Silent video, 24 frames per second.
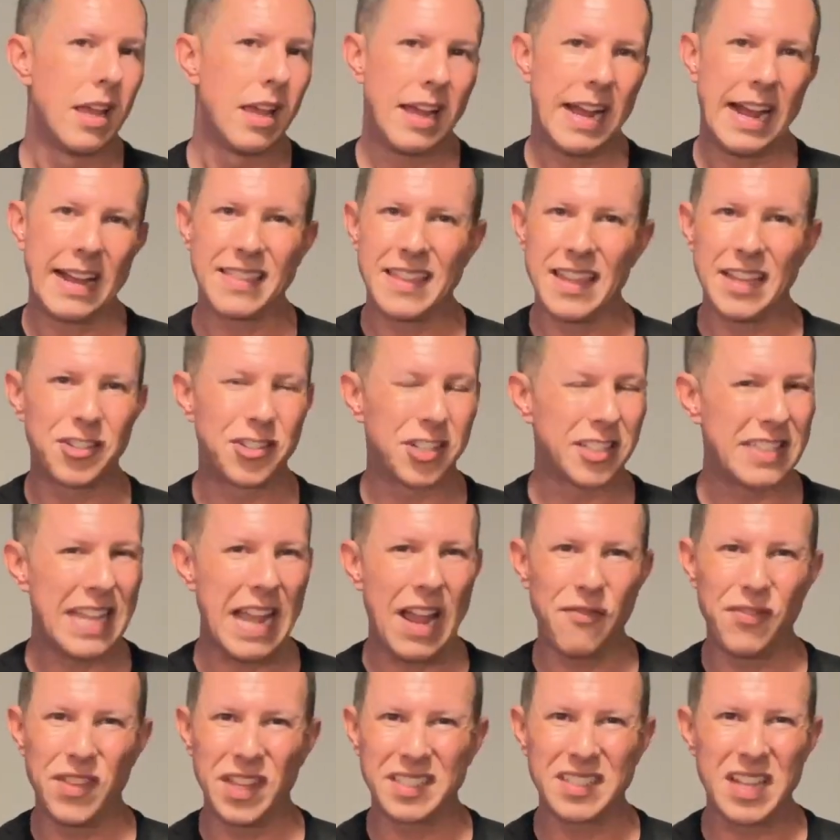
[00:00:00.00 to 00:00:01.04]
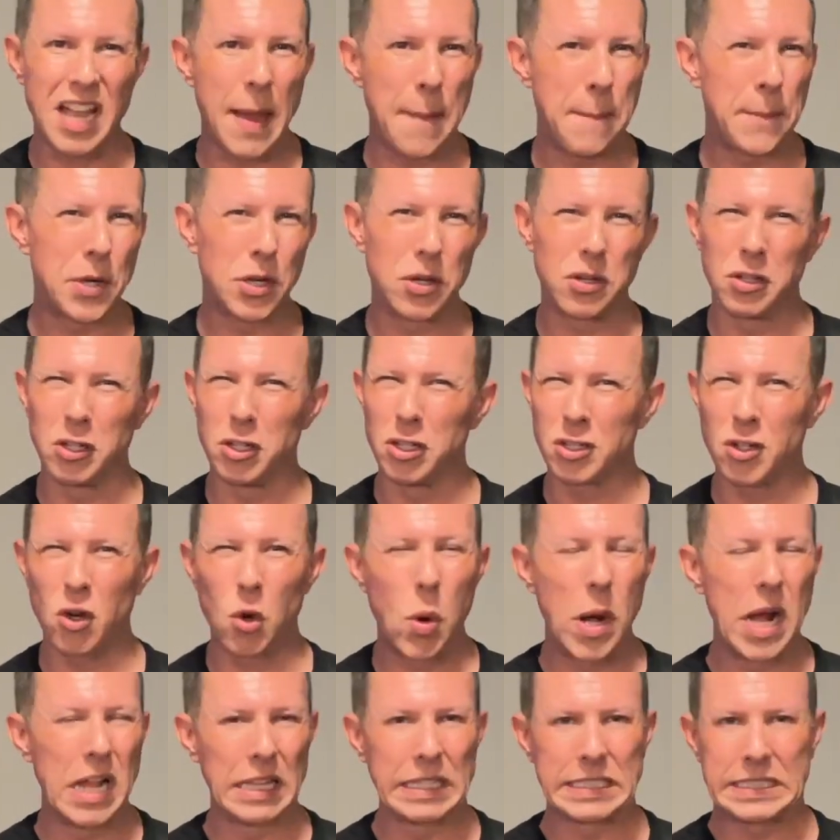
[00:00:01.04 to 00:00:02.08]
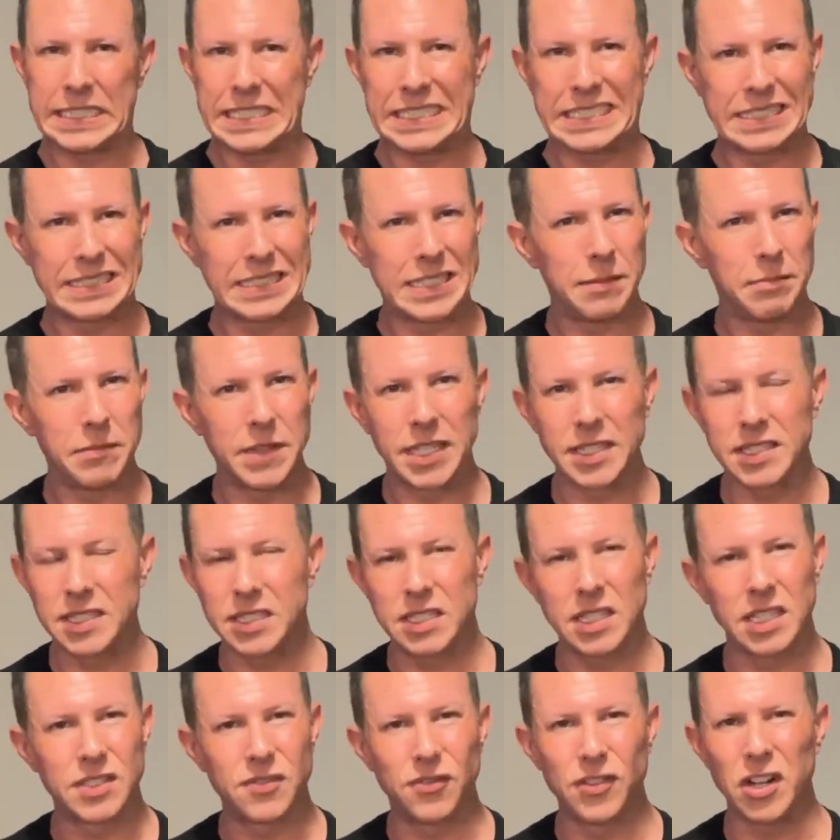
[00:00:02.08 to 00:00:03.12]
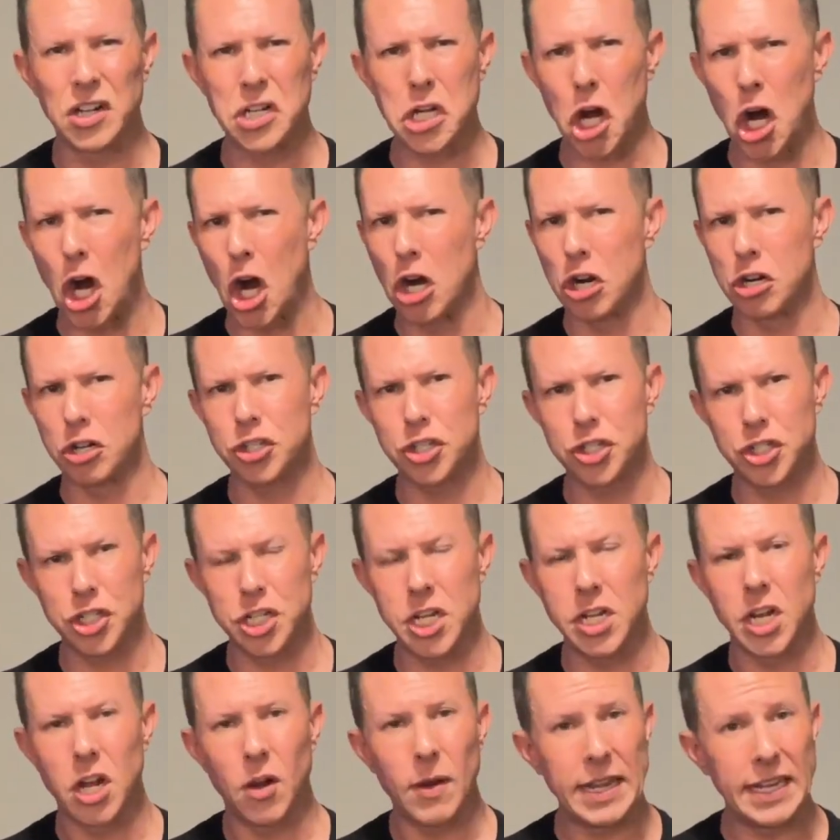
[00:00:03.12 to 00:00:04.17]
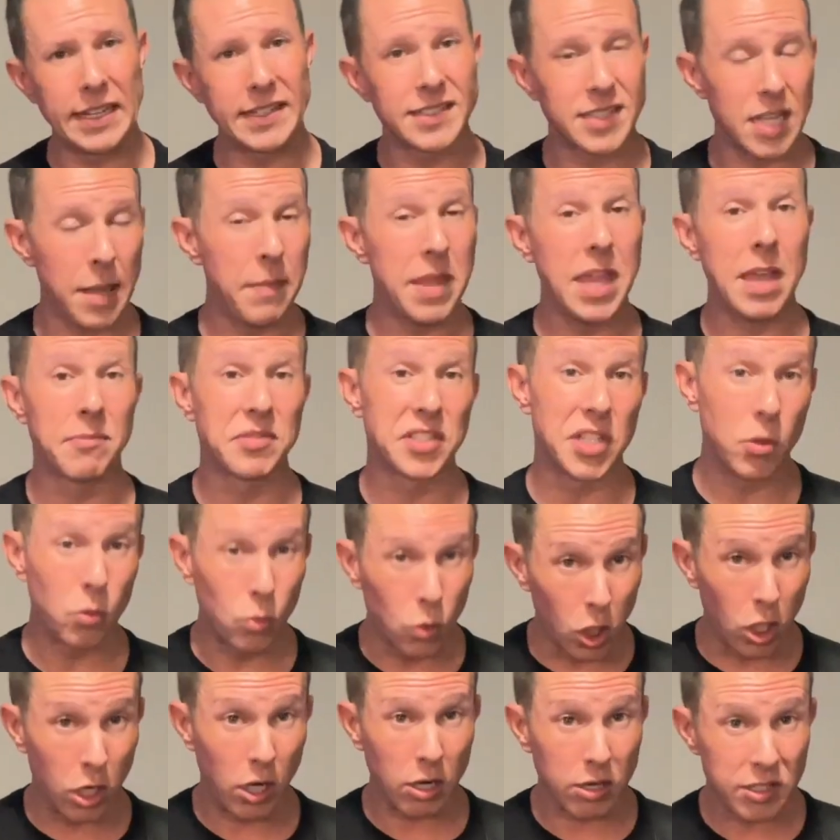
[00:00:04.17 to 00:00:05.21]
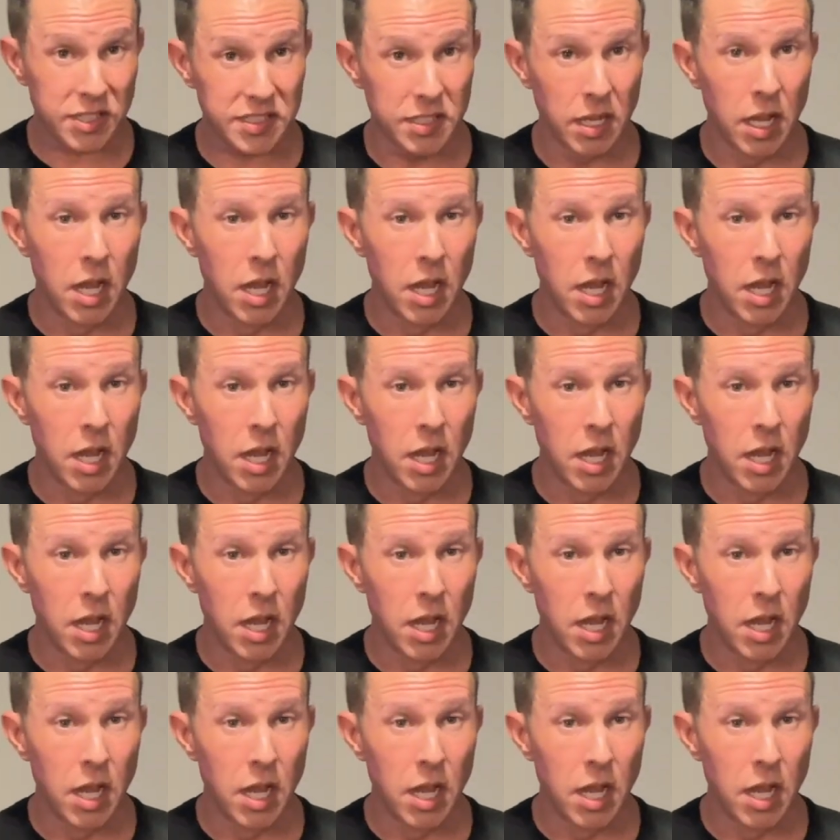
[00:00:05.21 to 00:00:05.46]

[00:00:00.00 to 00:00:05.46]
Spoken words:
I think just have this upper quality to them that it's very harsh, you know? And in some amps it works,